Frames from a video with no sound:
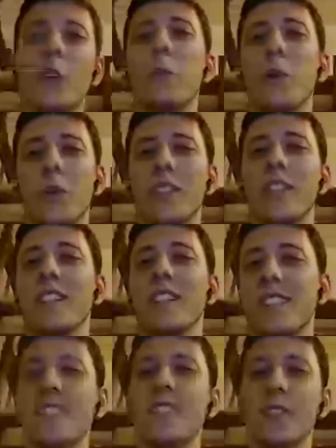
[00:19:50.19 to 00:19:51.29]
your
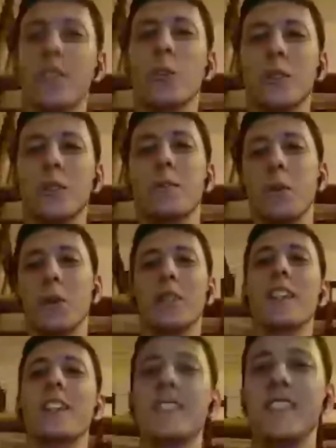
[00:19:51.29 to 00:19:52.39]
podcasts, awesome
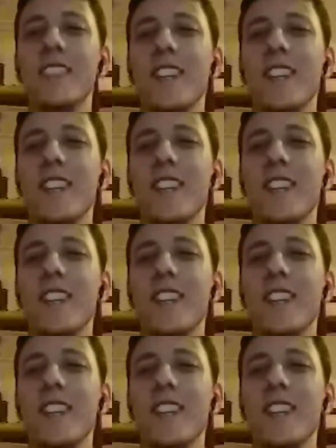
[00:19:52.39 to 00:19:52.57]
podcasts.